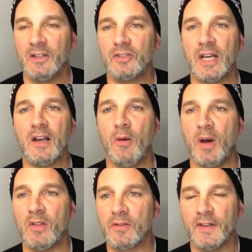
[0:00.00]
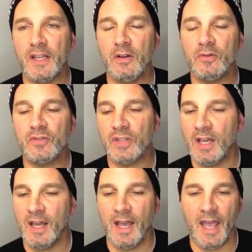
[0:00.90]
Check out my other videos
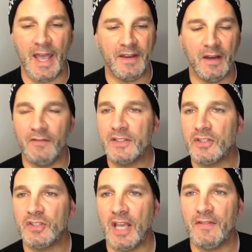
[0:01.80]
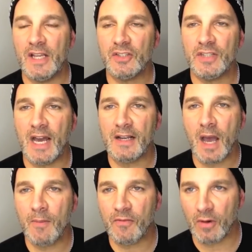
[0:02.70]
and uh, visit
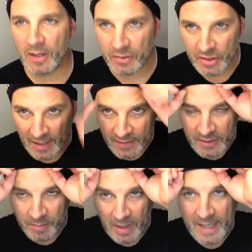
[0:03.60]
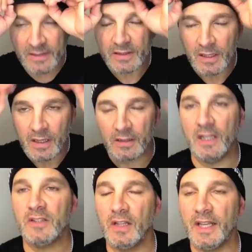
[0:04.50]
shavenation.com for all your shaving supplies.
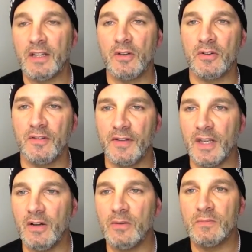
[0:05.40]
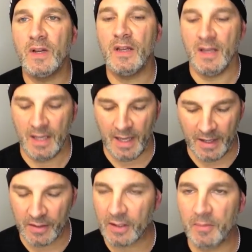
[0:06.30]
Click the link under the video
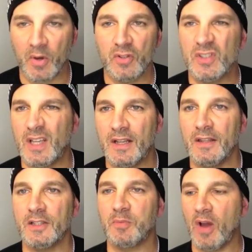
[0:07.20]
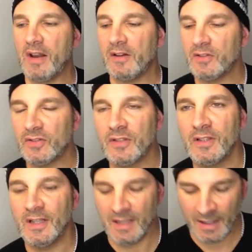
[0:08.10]
and you can purchase any of these products.
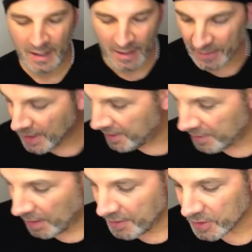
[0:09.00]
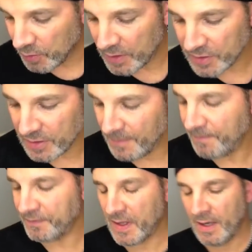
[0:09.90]
Again, uh, this was
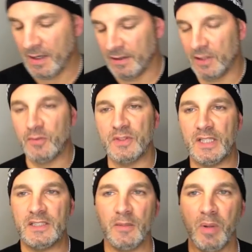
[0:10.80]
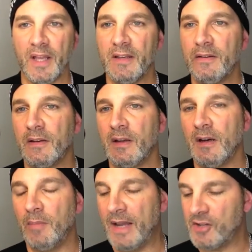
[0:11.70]
this was Easy Blade
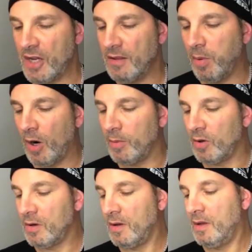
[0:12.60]
by Jay the Barber.